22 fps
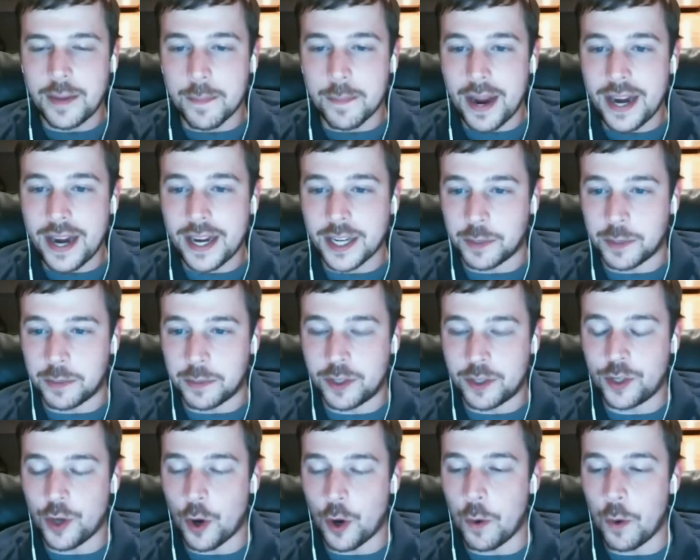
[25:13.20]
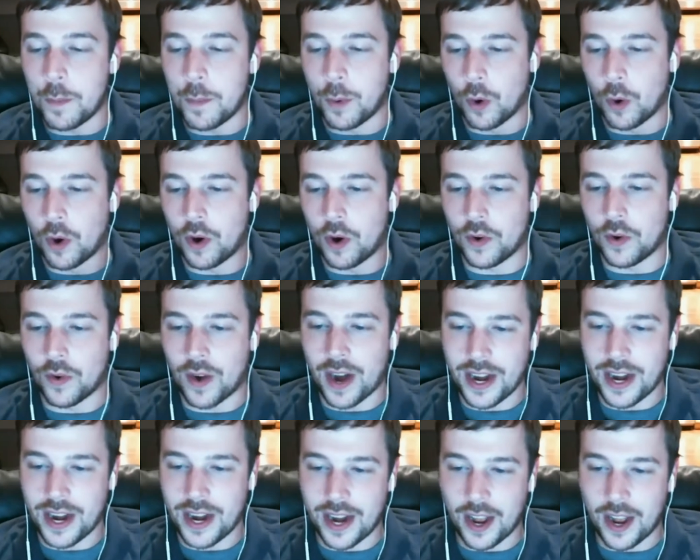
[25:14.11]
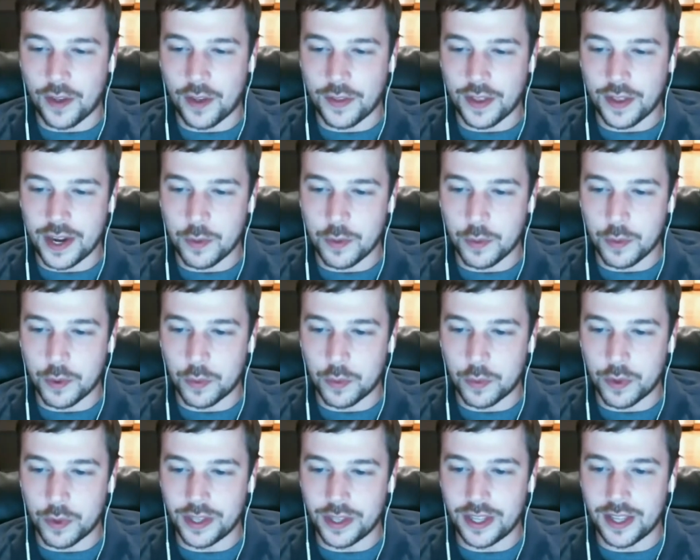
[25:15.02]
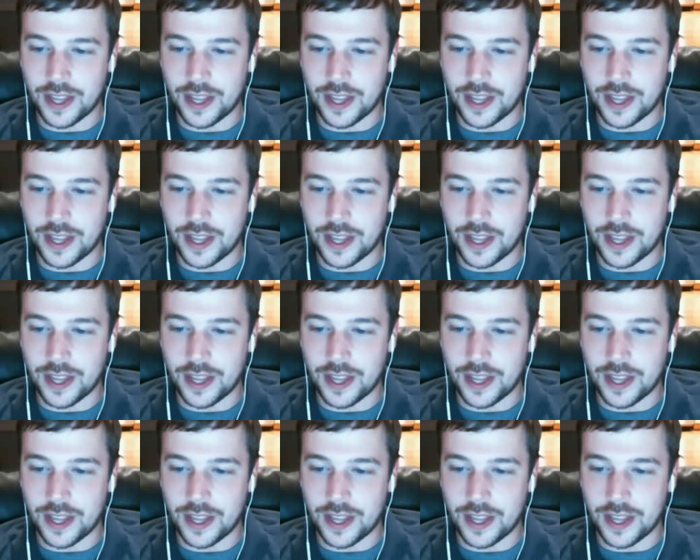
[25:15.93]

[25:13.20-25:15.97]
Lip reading: Mike is so bored right now that he would really